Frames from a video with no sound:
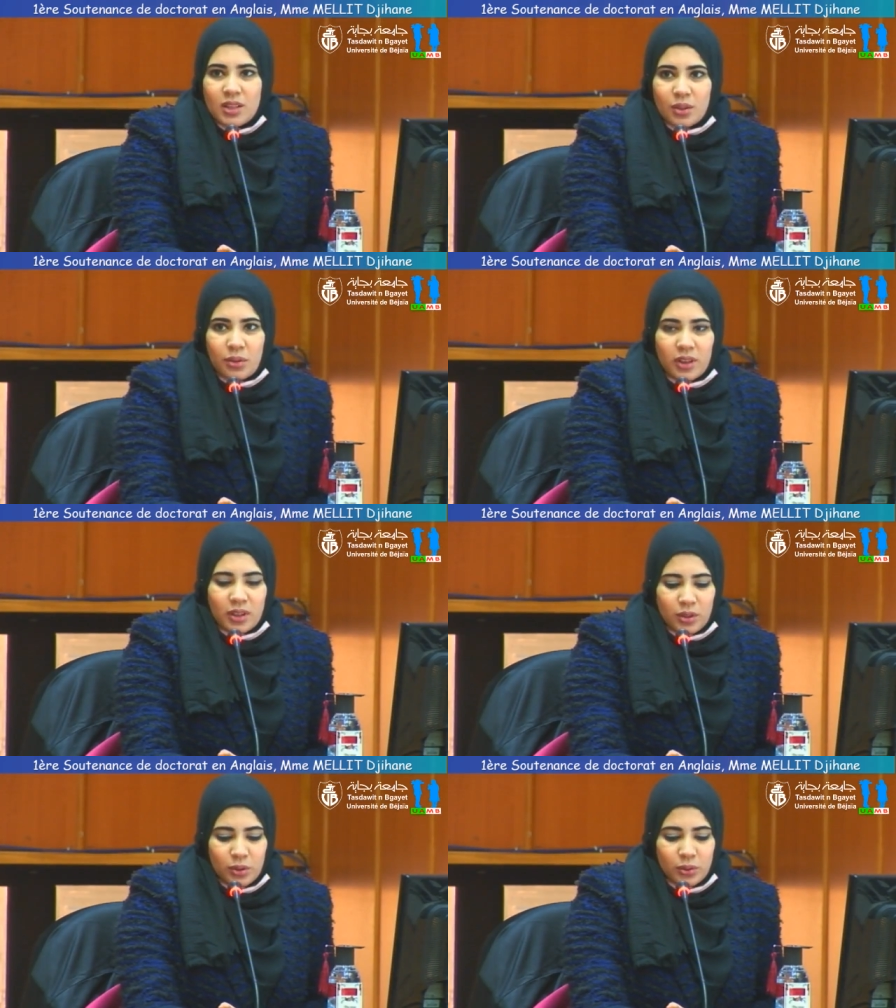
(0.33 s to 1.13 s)
So
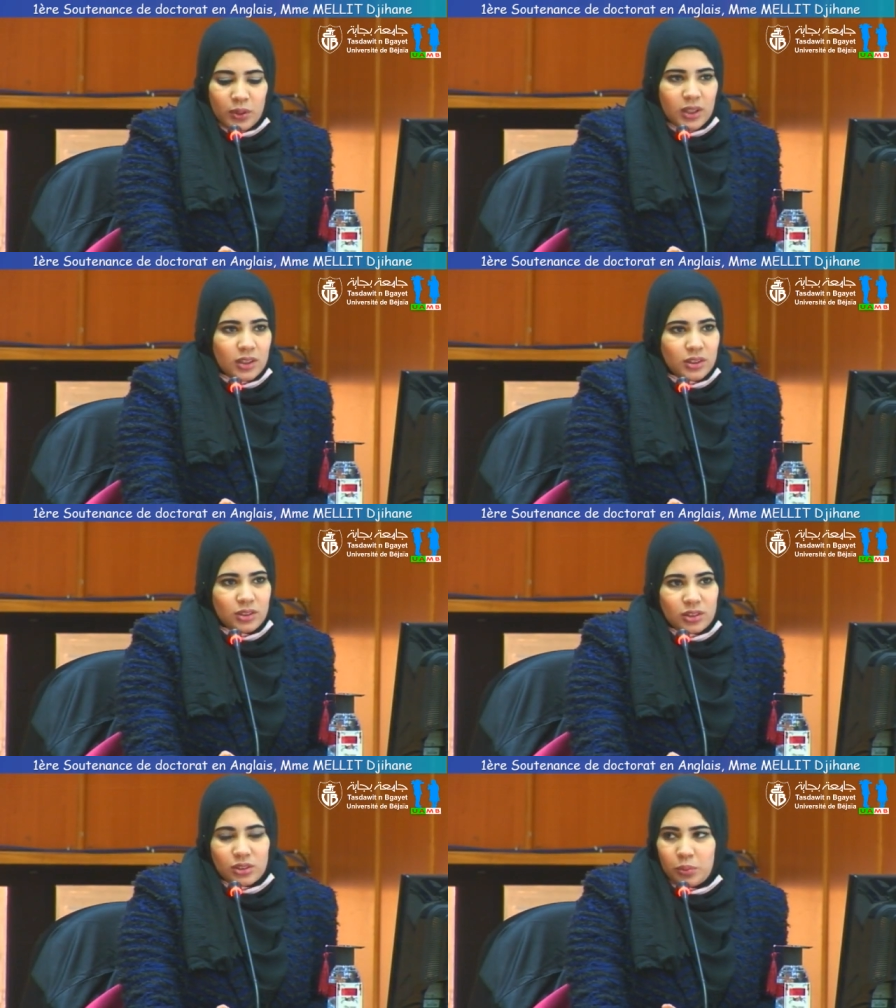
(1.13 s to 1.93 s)
thank you,
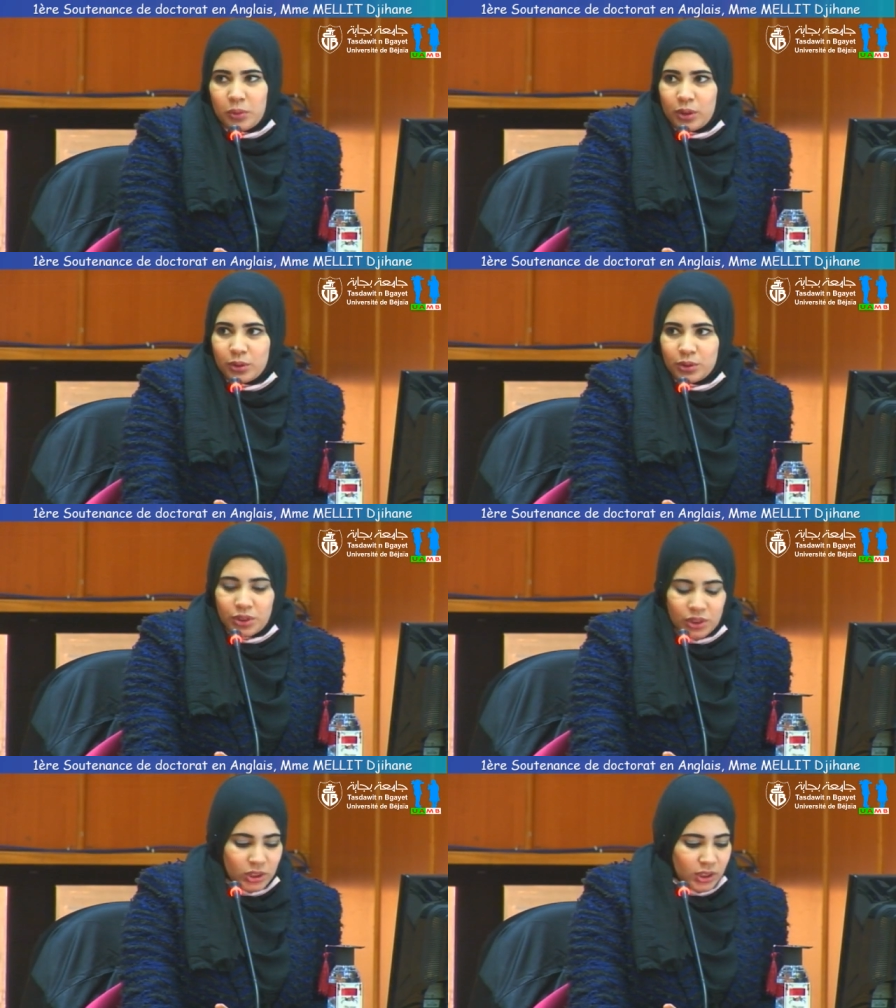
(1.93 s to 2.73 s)
Dr.
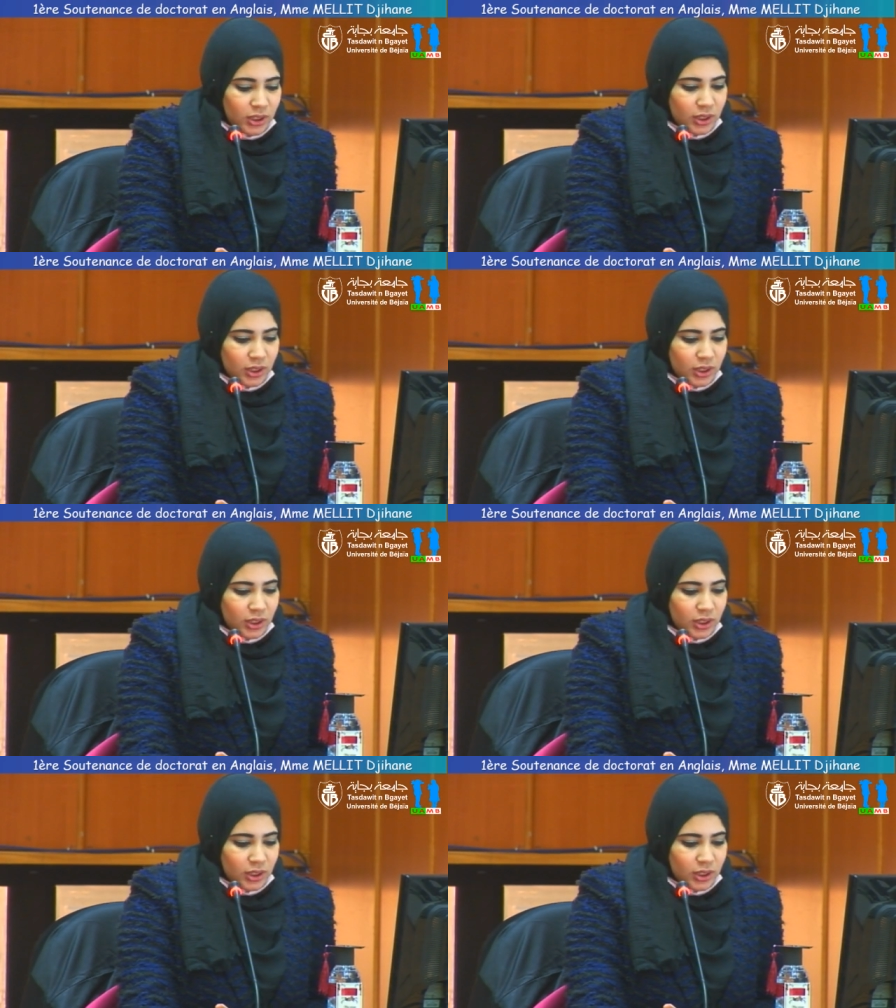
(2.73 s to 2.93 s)
Maouj.